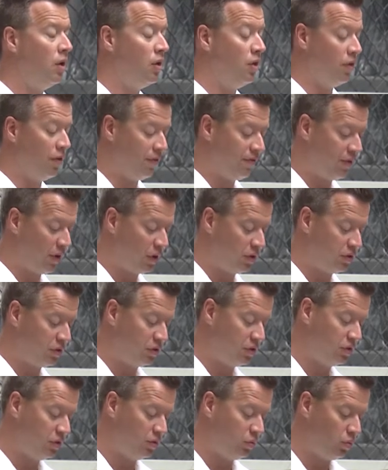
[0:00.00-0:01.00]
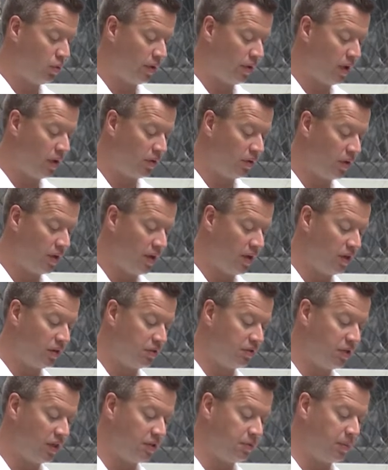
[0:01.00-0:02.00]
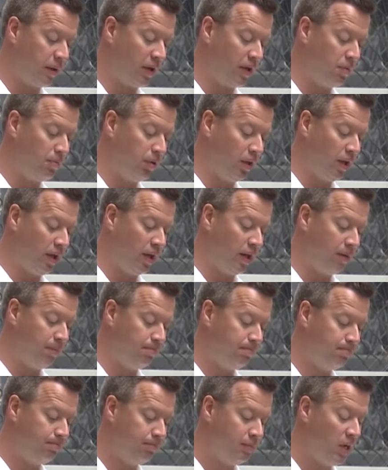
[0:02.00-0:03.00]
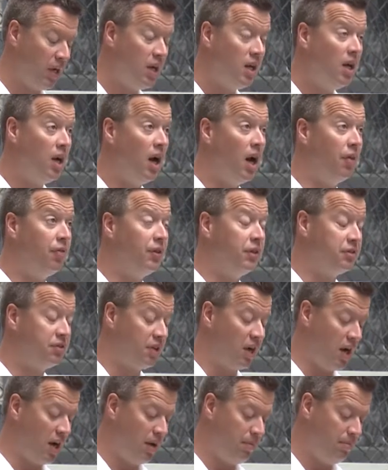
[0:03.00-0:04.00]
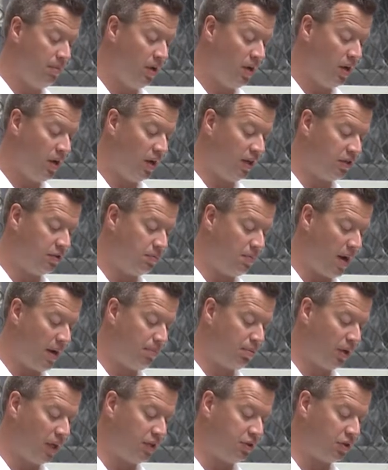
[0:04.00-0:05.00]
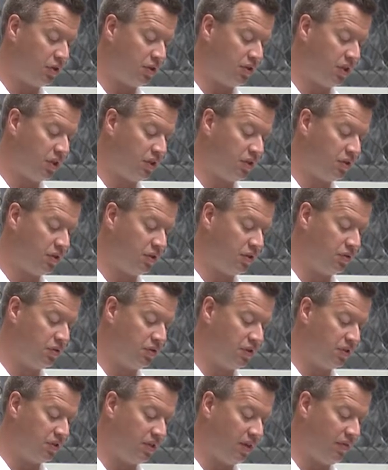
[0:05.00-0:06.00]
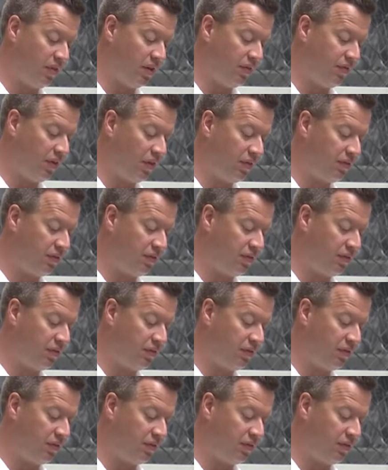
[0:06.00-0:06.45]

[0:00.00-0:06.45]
The first 100 years has been completed. At this time, it is my pleasure to introduce the 75th